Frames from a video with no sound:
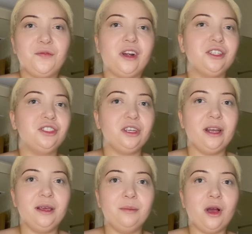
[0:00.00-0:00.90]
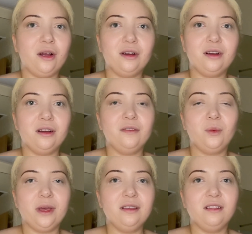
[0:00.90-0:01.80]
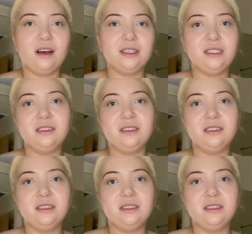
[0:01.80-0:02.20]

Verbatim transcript: frustrating part of weight loss,